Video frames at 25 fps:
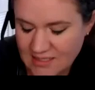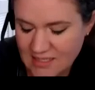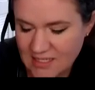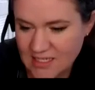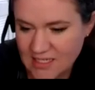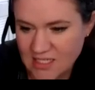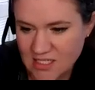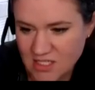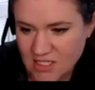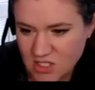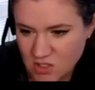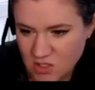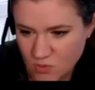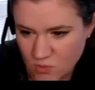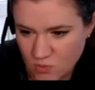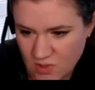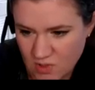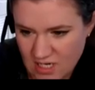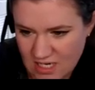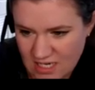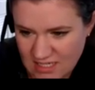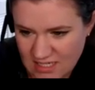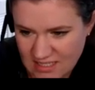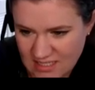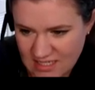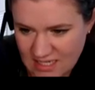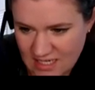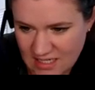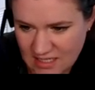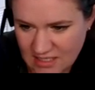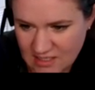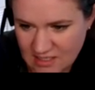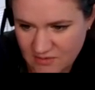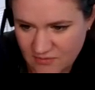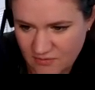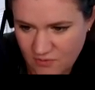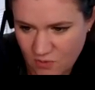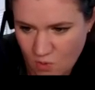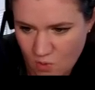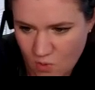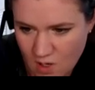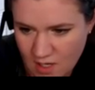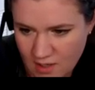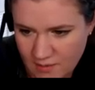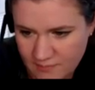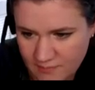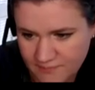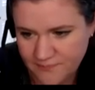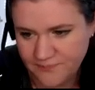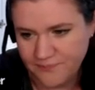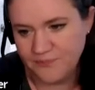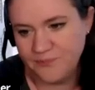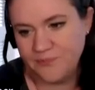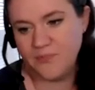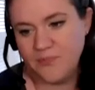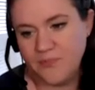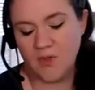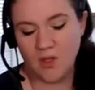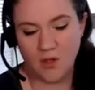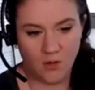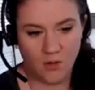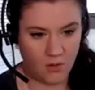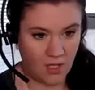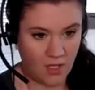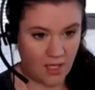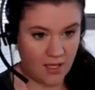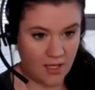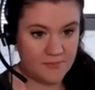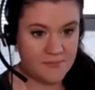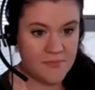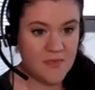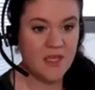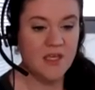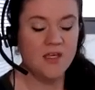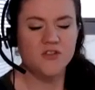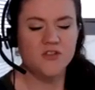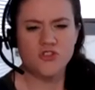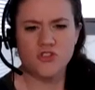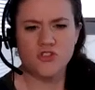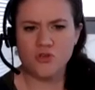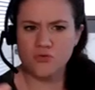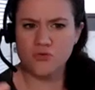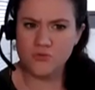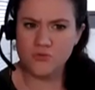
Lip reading: is 364. Okay, So